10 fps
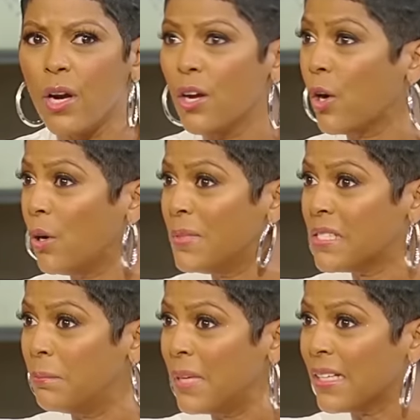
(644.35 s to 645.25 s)
Colman
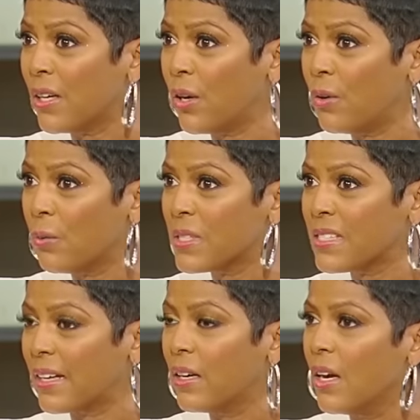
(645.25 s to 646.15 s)
Domingo was
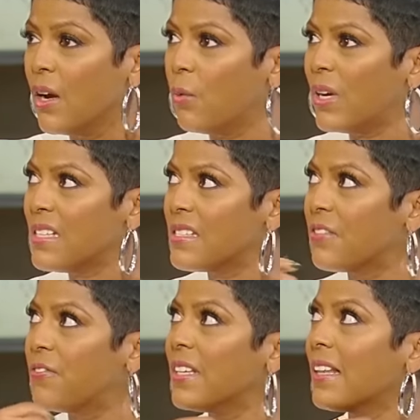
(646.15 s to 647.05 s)
there. Mm -hmm. What does it
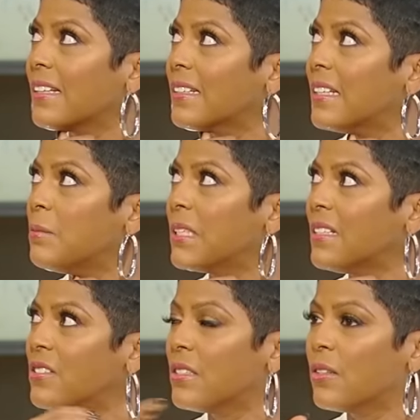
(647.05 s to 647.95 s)
feel like again?
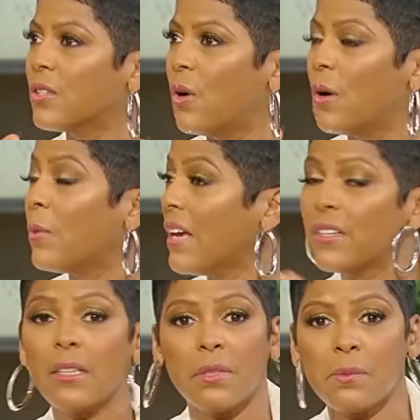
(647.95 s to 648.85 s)
Because go, we have a
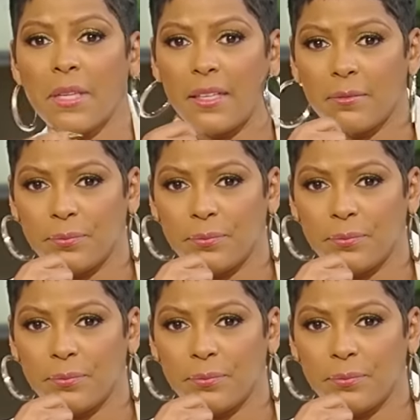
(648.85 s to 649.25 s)
clip, let's play it.